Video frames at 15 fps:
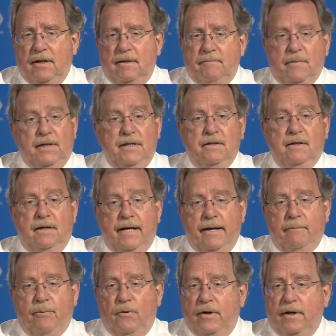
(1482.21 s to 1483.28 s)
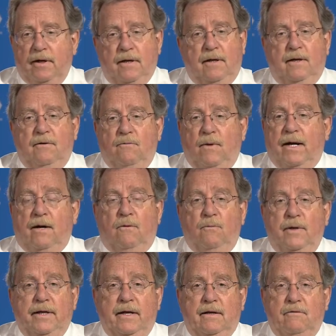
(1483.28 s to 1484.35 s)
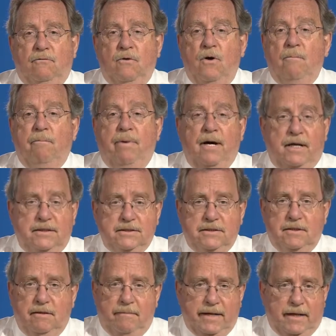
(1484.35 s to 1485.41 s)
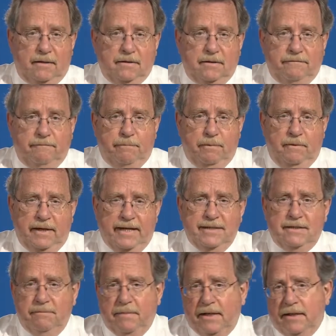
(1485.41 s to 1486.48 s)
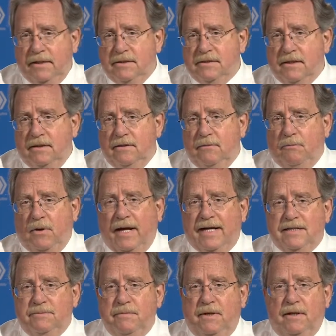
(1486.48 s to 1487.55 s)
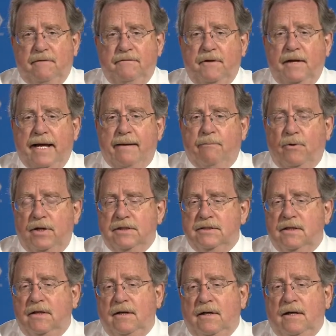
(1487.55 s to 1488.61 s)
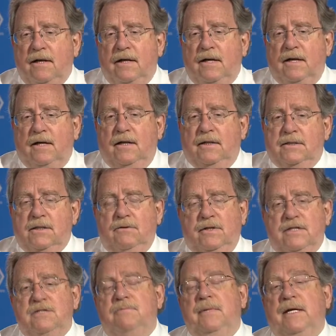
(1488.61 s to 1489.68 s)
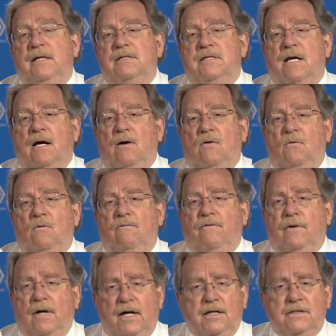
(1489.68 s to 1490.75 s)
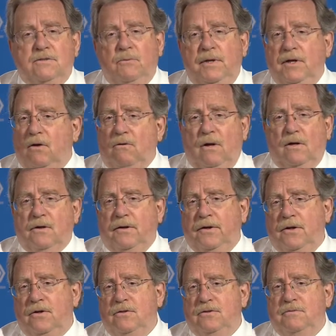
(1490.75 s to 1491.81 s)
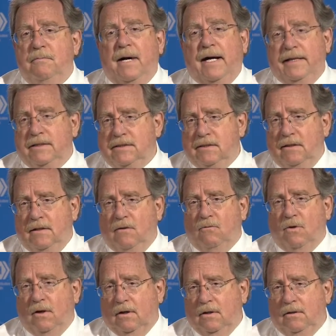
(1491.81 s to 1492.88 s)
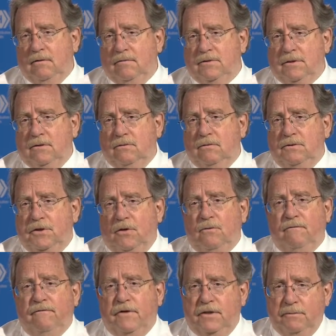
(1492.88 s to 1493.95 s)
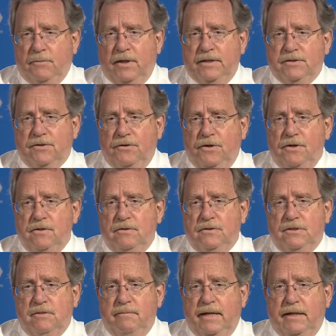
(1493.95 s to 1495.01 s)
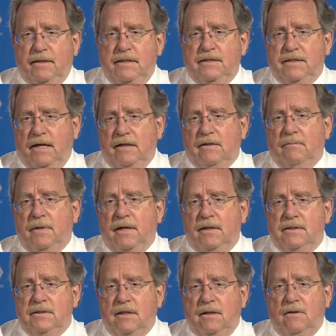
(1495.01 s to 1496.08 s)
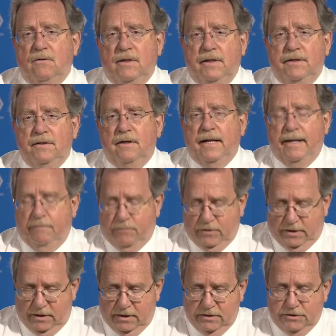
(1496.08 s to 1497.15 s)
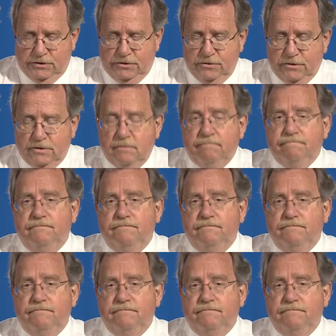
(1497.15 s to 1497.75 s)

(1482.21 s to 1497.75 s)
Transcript: But in the Lamprey, wow, we got a robust amount of antibodies in the plasma of the Lampreys. So this means now, for us, we no longer use mice in our work. So no vertebrates are used to make these antibodies, and only the lamprey is used.